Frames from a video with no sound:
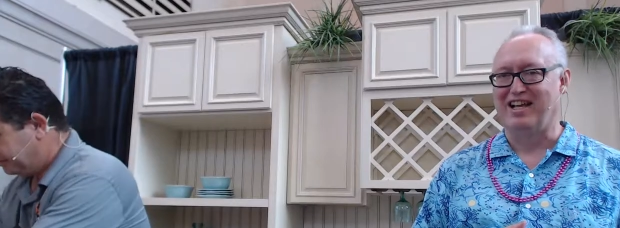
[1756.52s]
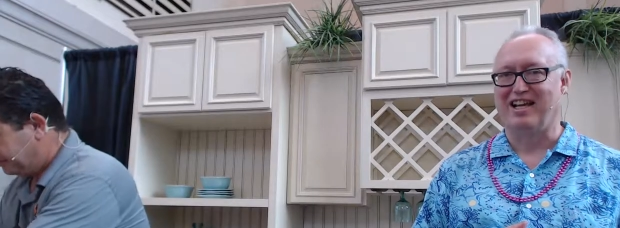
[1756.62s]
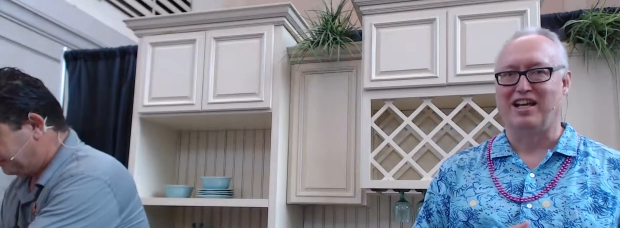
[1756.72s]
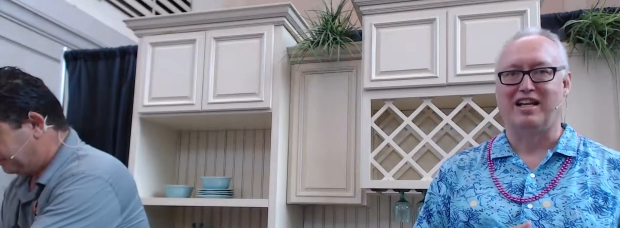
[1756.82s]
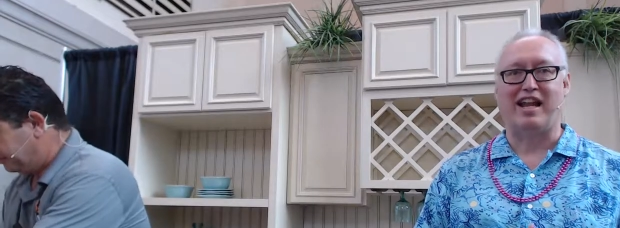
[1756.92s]

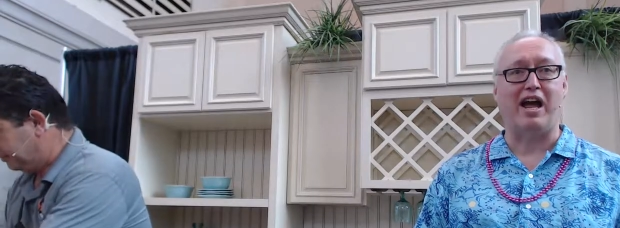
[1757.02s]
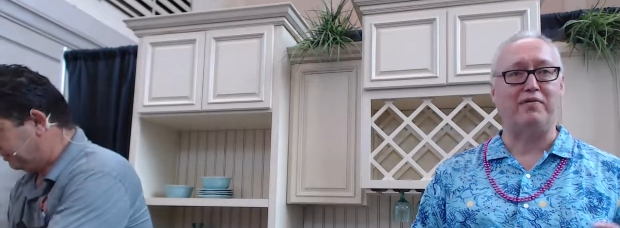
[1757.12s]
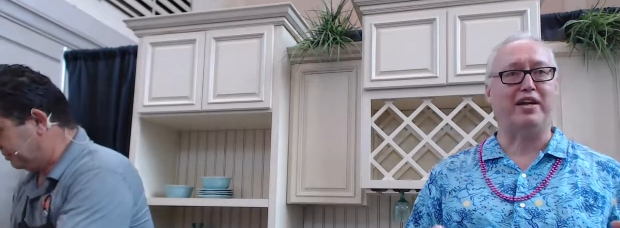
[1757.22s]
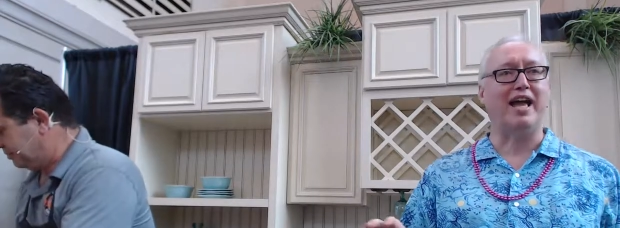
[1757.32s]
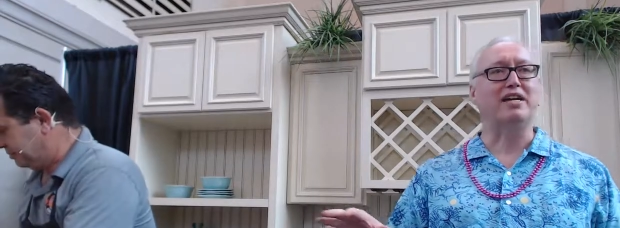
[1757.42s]
Speaker 1: Now, have you
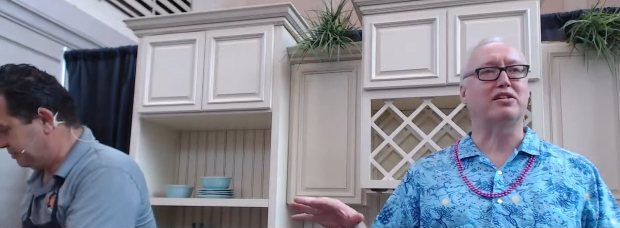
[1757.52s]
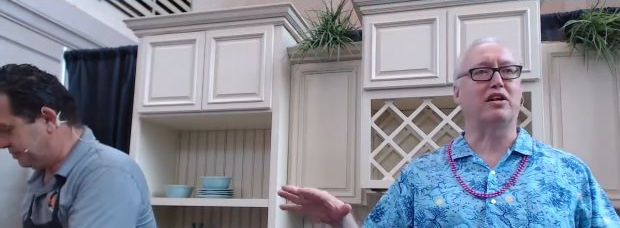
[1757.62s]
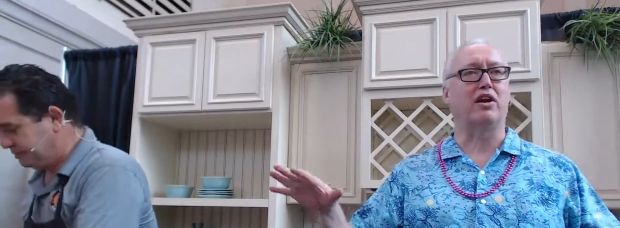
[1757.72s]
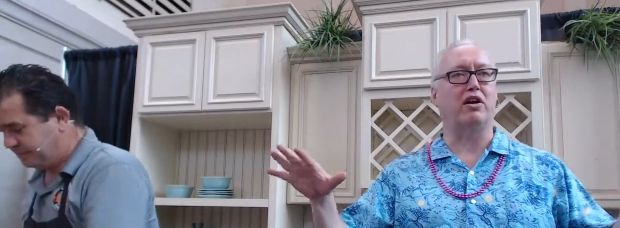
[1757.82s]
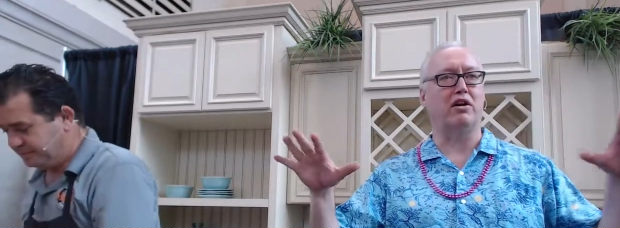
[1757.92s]
guys
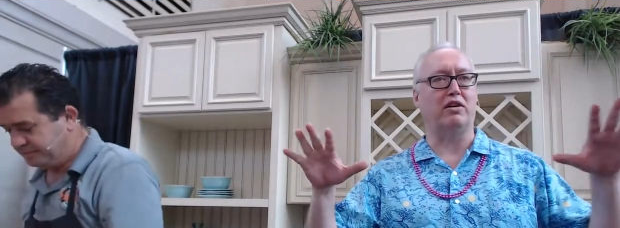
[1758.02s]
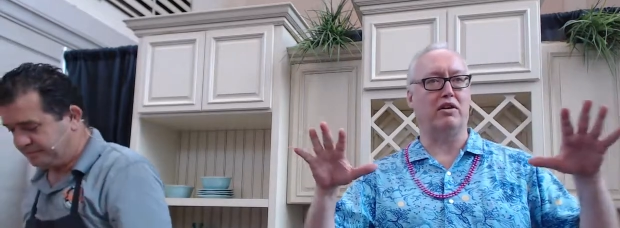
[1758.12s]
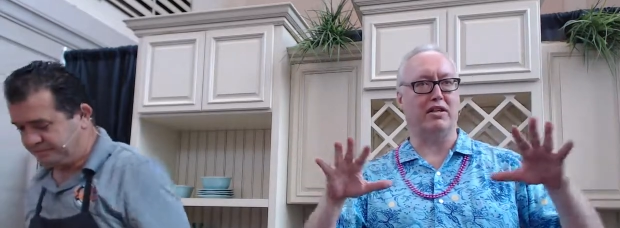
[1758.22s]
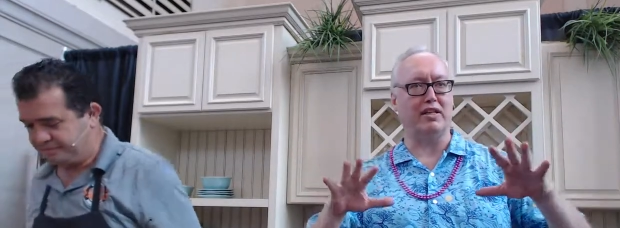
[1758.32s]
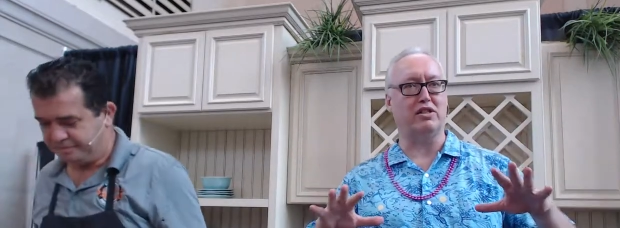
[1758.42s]
learned that
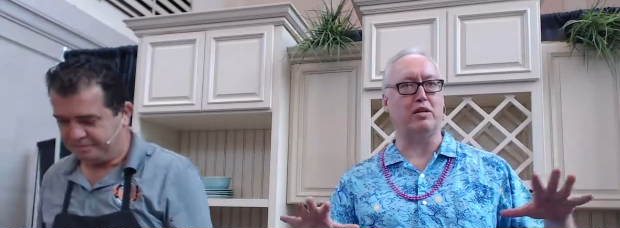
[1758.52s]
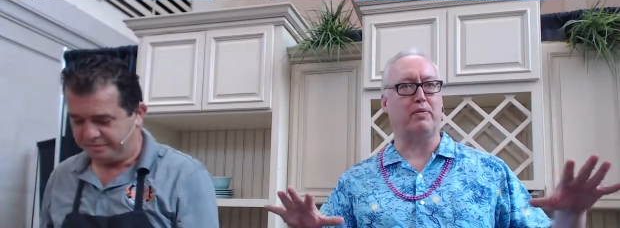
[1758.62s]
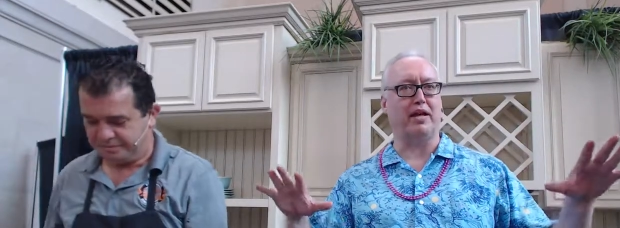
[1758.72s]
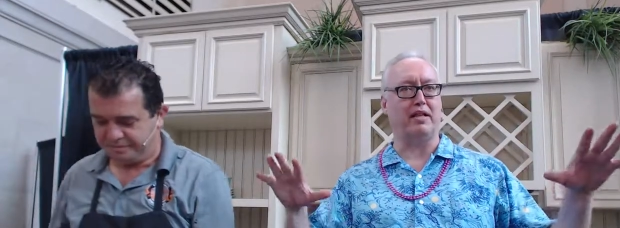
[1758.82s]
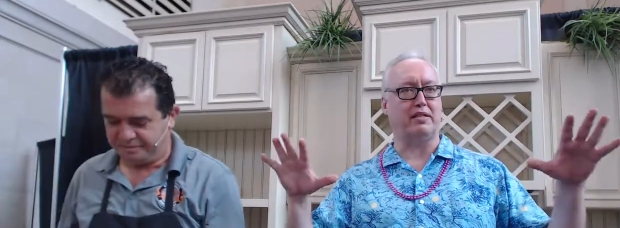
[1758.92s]
this is the
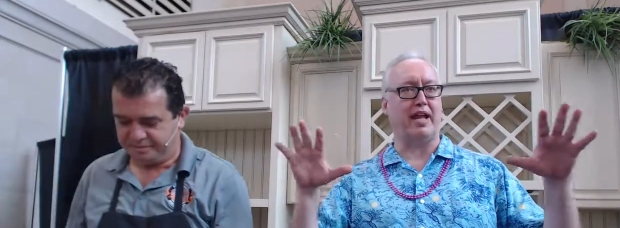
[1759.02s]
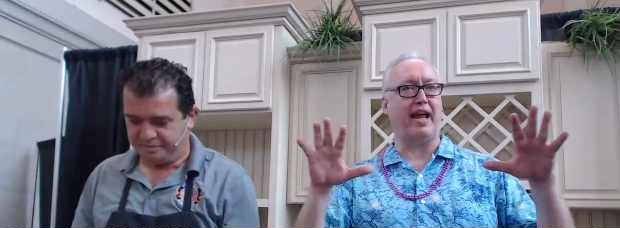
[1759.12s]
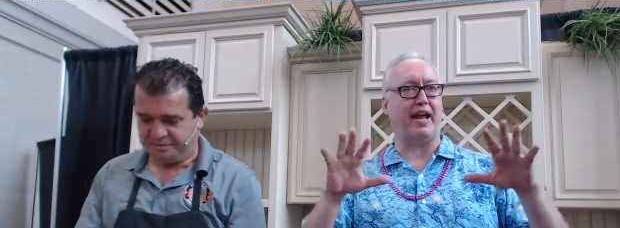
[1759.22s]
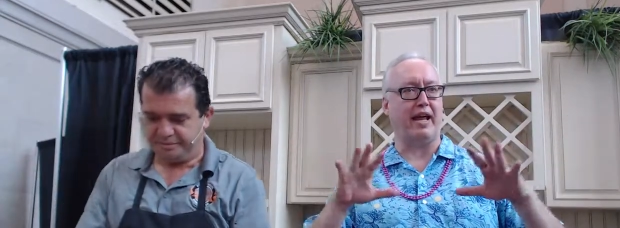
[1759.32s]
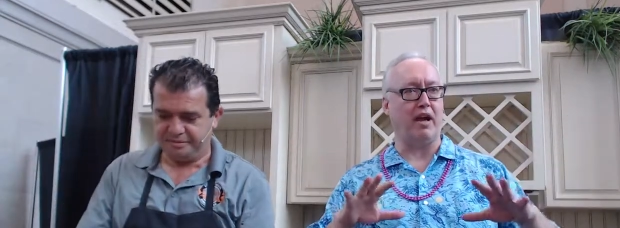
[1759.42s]
place to
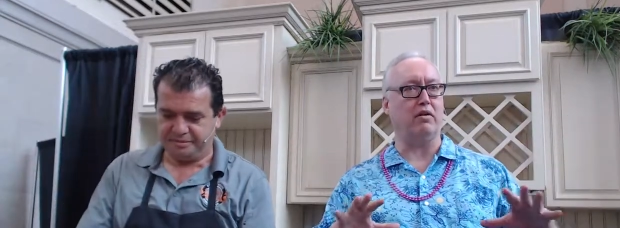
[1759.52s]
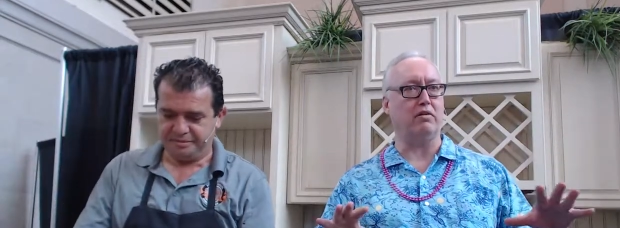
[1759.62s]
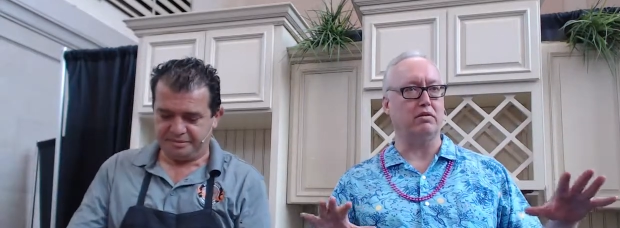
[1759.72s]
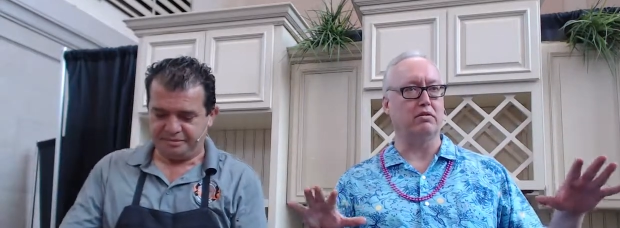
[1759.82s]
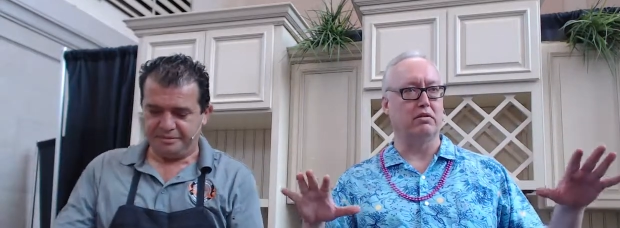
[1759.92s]
hang out?
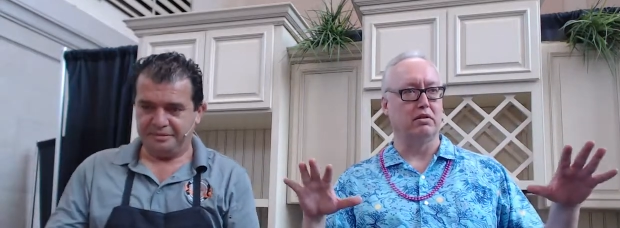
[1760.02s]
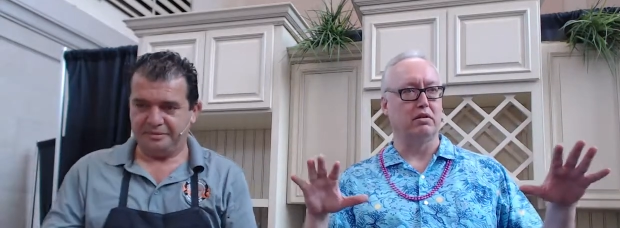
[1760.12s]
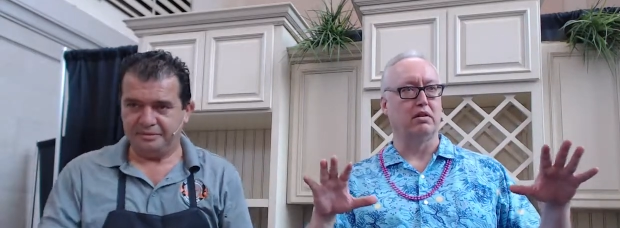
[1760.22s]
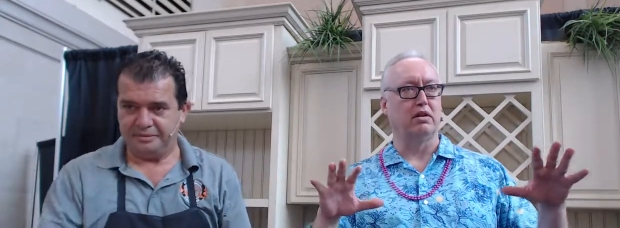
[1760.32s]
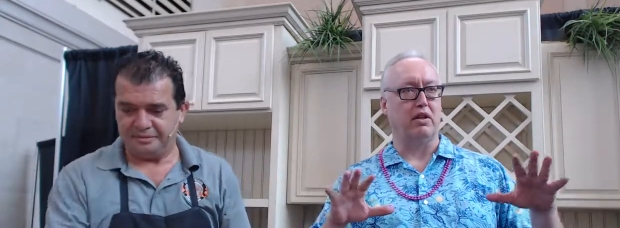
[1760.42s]

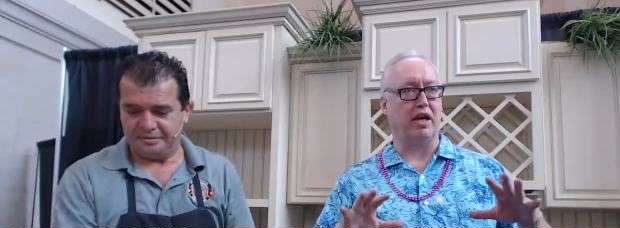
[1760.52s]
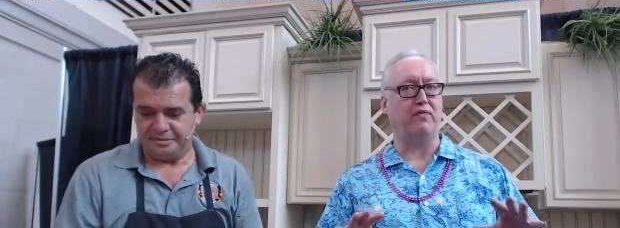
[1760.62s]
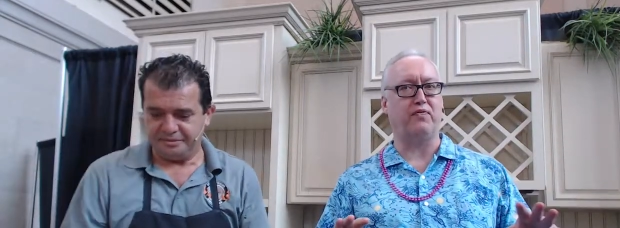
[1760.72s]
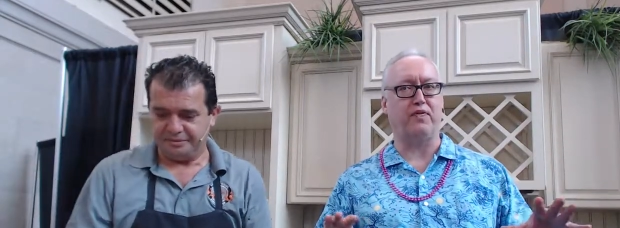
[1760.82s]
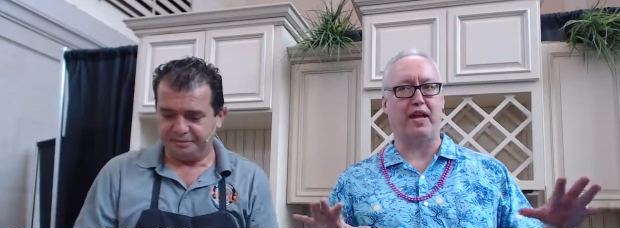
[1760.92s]
You get
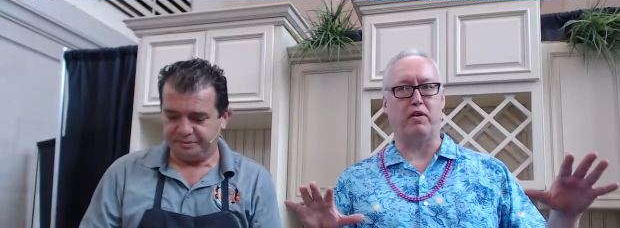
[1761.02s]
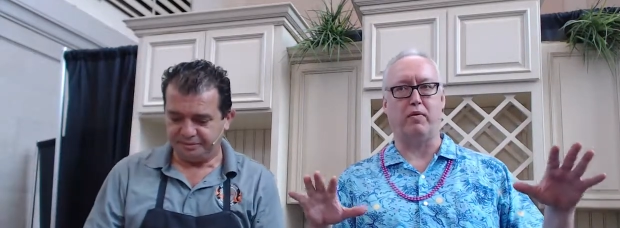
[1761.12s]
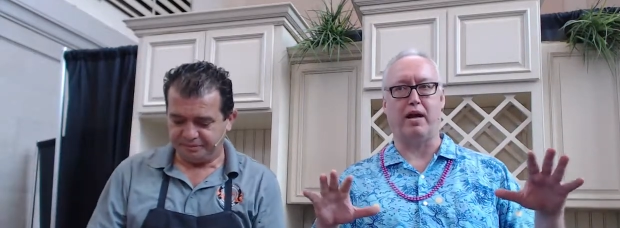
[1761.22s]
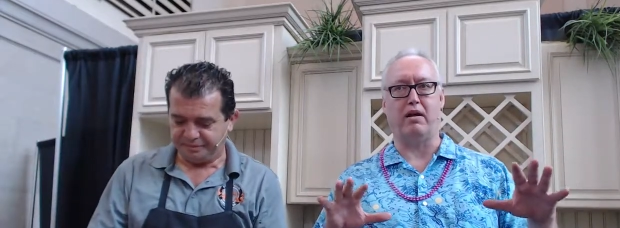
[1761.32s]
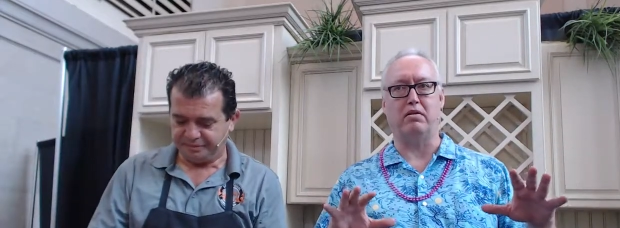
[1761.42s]
fed
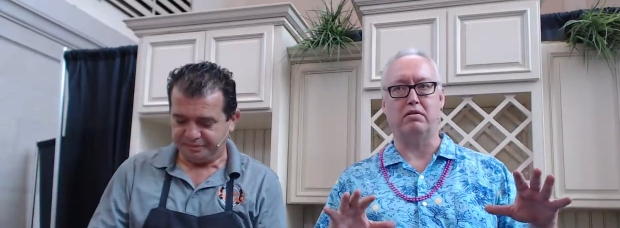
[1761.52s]
well